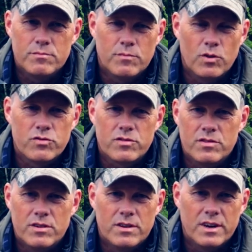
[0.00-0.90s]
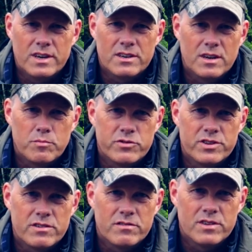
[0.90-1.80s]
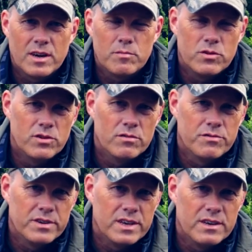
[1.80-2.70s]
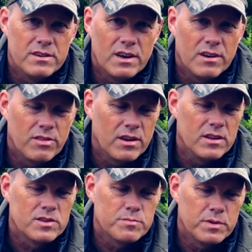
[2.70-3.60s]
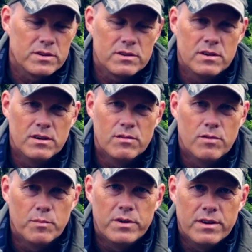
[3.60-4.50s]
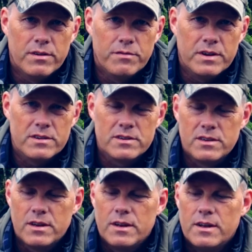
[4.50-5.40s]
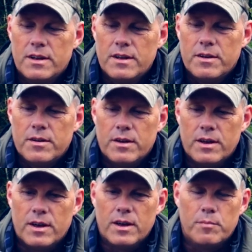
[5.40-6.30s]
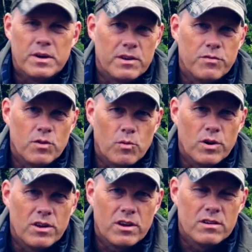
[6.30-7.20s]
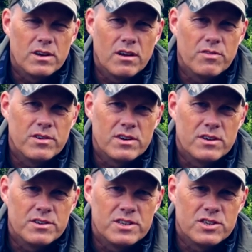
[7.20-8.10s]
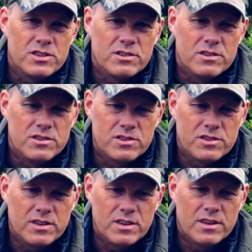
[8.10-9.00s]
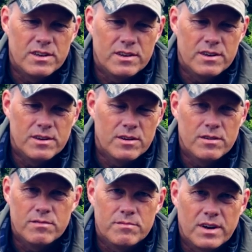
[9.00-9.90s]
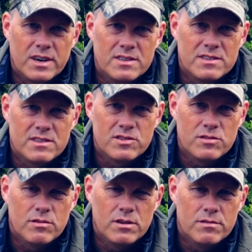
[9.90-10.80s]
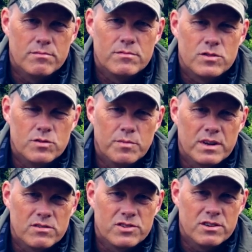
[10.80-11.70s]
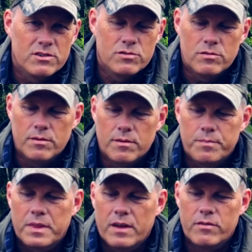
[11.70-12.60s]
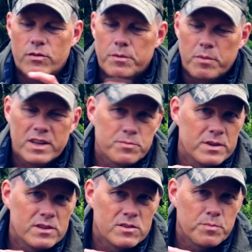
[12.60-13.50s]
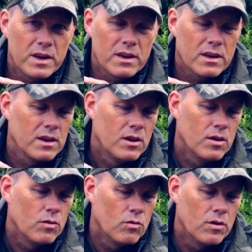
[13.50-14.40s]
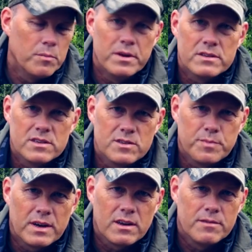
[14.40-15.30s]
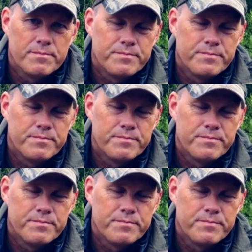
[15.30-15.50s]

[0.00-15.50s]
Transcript: Most 99% of the time you don't need anything else but rubbery feet. But if you're working on other conditions and ice and so on, you might consider to have a replacement spike or a built-in spike.